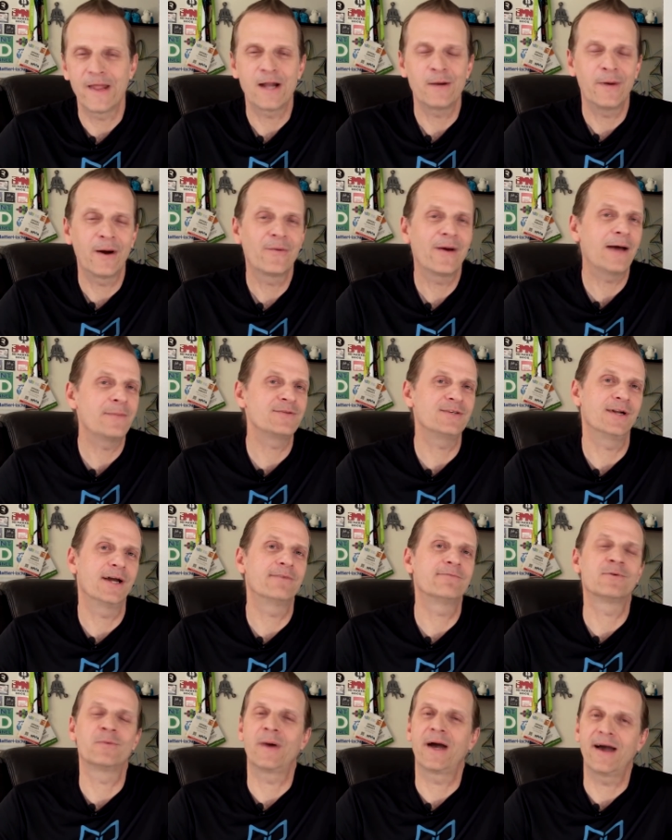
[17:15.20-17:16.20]
Well, that about wraps it
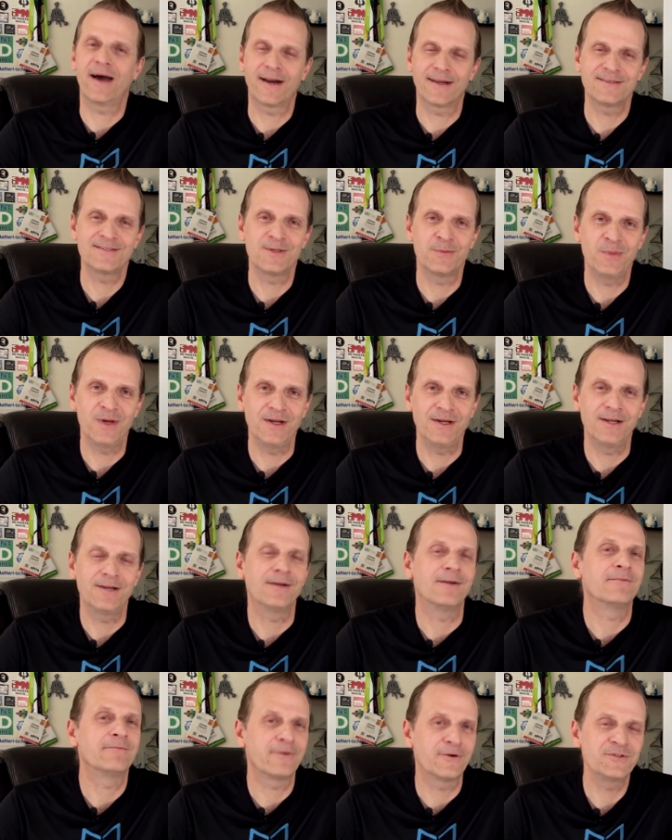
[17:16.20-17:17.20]
up for my honest
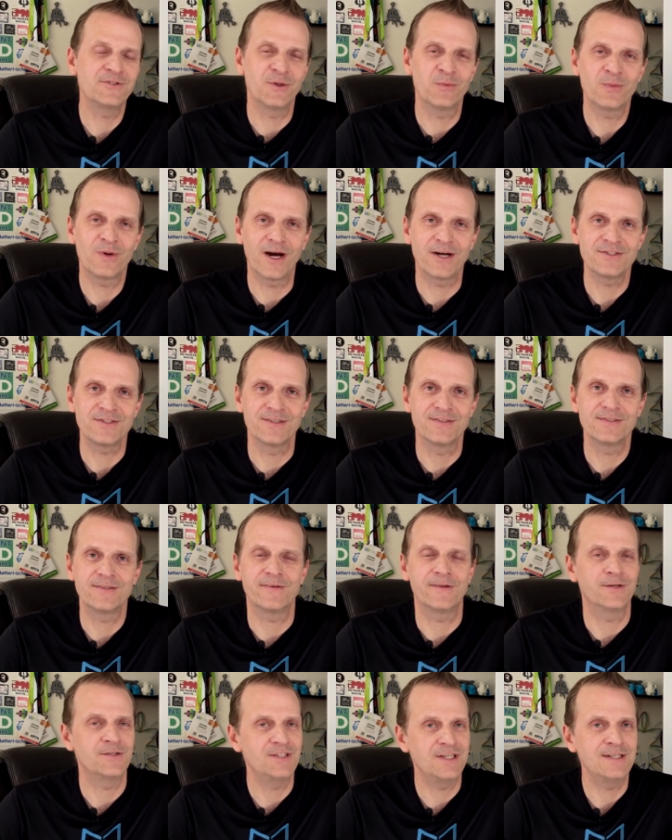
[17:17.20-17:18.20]
opinion and first impressions
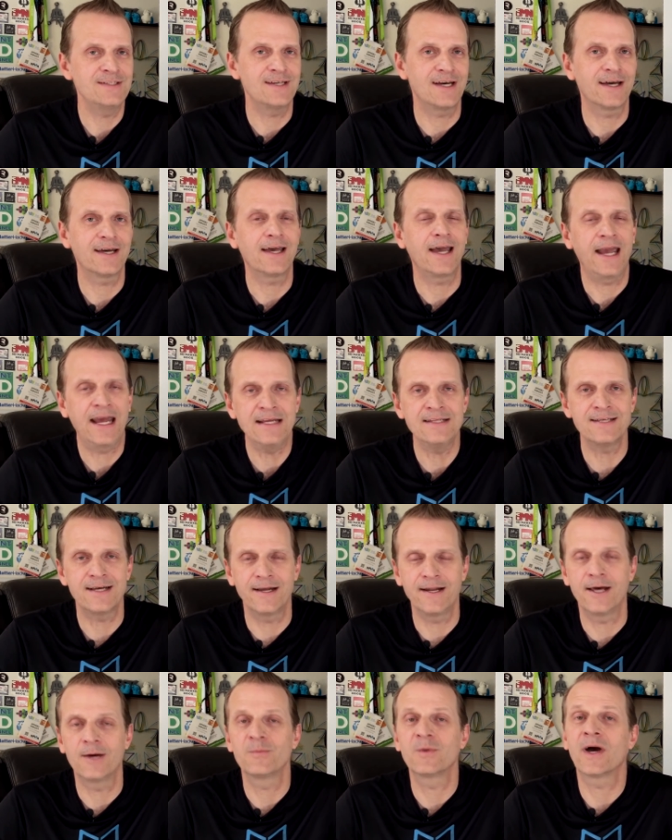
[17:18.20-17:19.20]
of the Geeetech
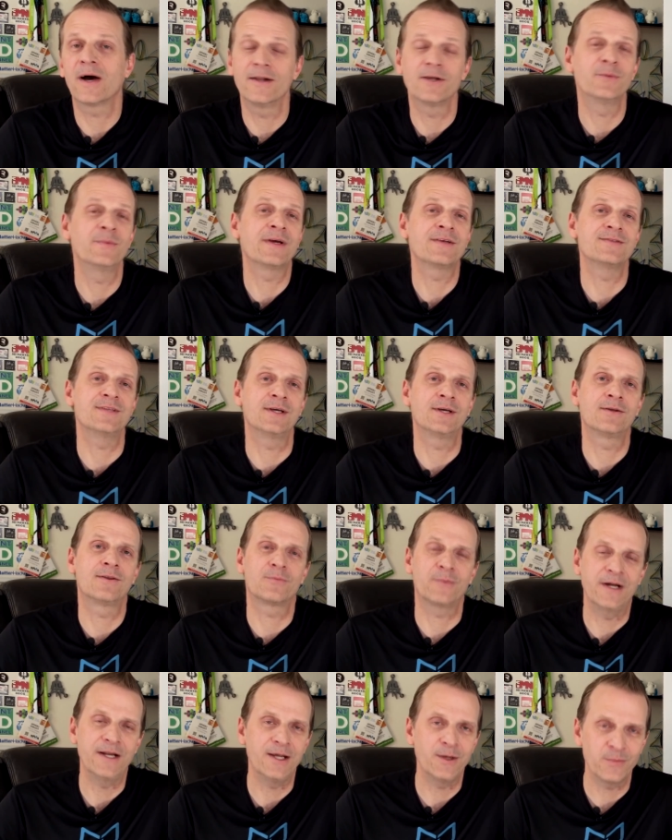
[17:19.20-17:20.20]
A10M Color Mixing
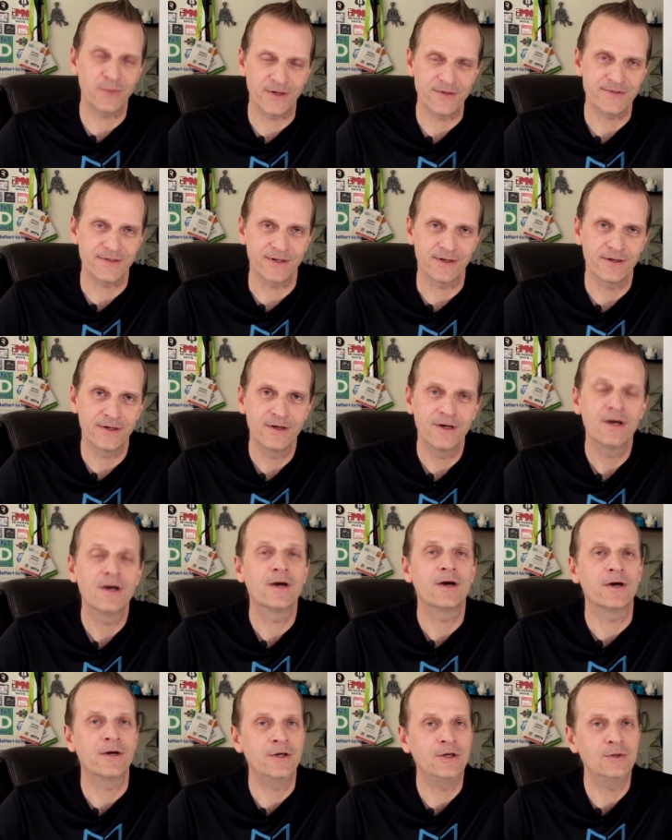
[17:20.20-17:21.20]
3D Printer.
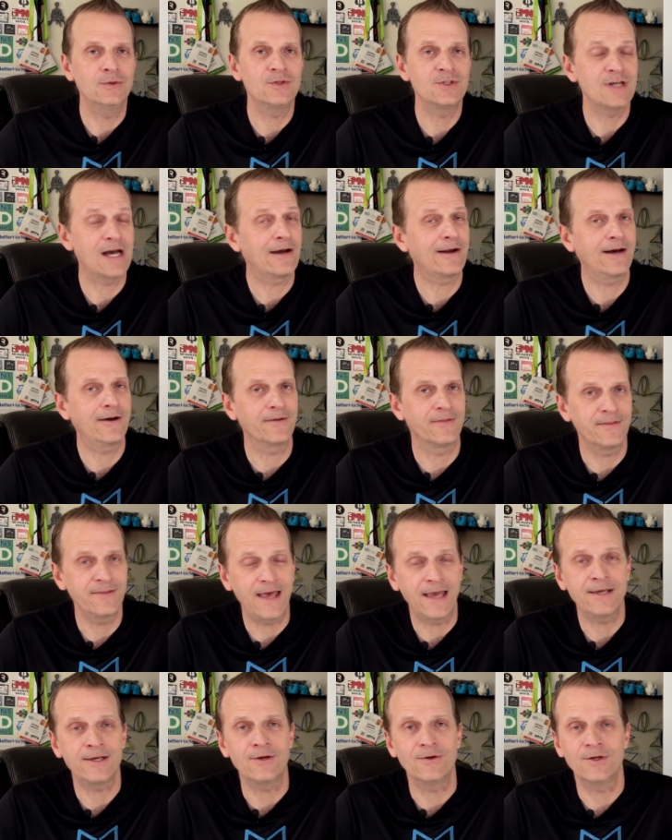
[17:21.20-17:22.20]
A huge shout out and
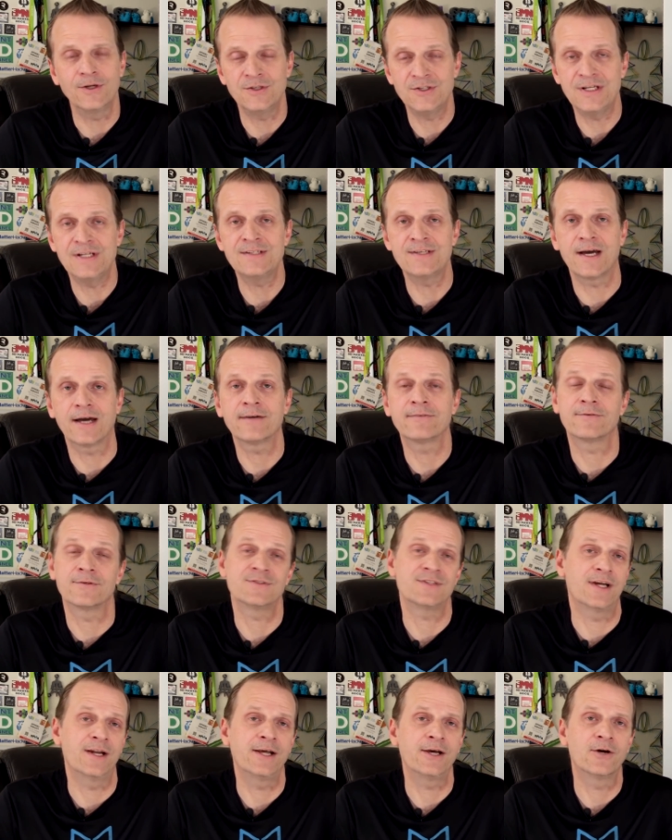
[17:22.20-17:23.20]
thank you to g Geeetech
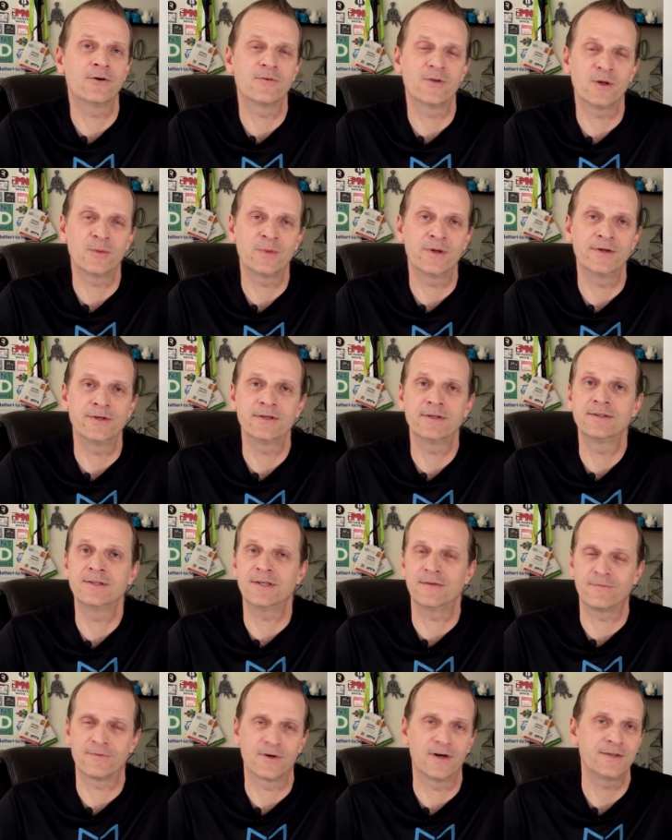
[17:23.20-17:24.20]
for sending over the printer
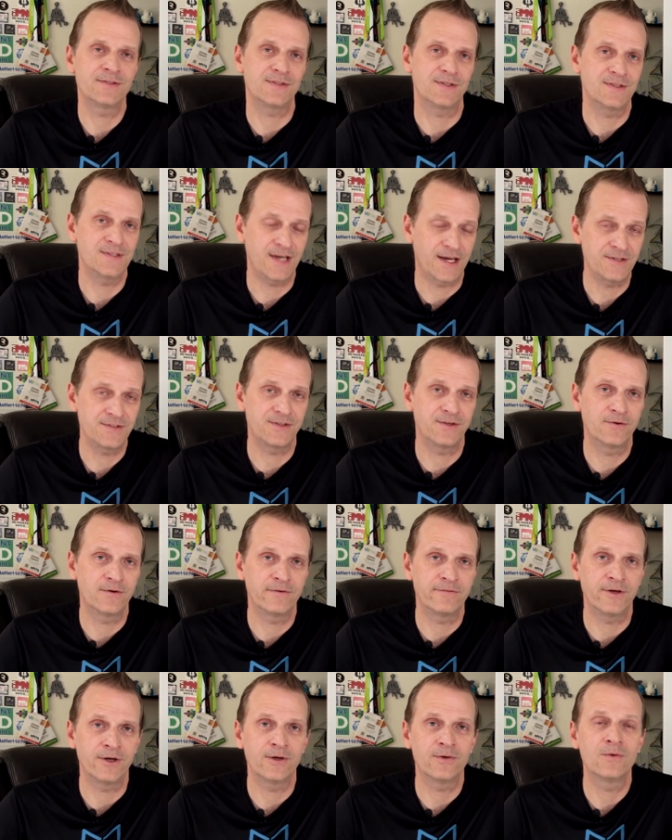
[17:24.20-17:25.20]
to, for us to test and
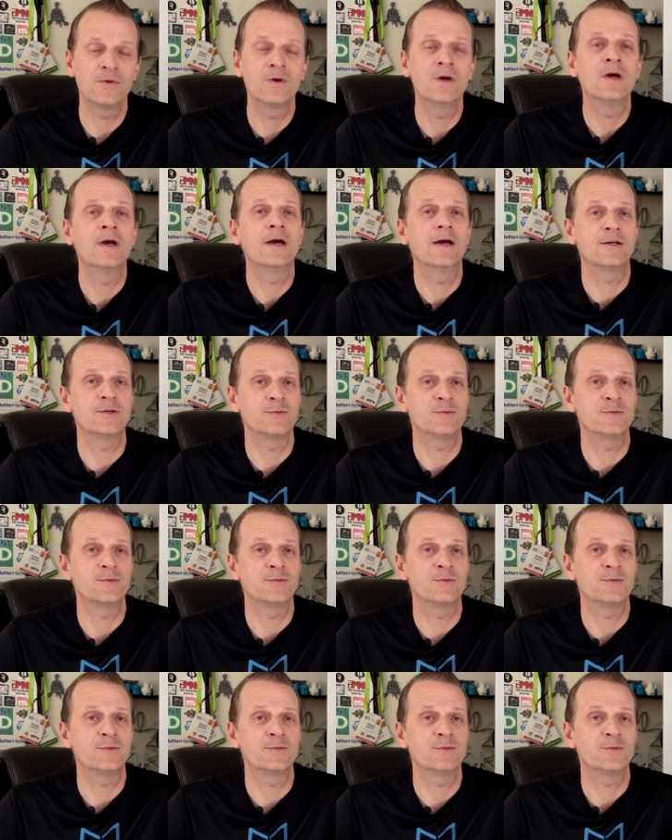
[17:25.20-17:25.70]
review.